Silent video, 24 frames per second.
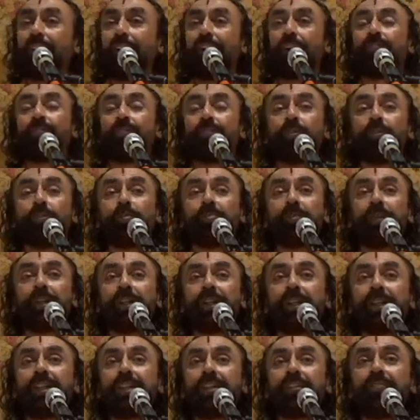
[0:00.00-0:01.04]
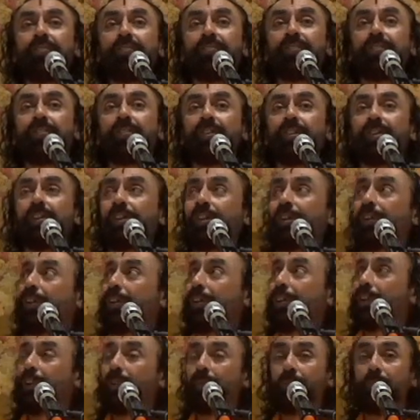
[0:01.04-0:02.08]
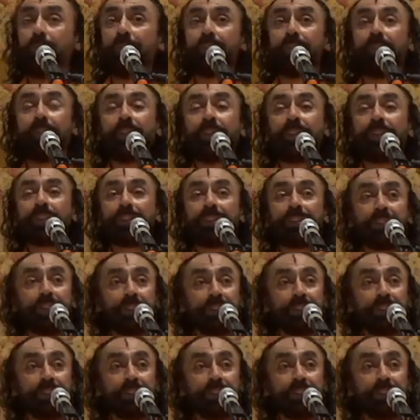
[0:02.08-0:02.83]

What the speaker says: If you believe the universe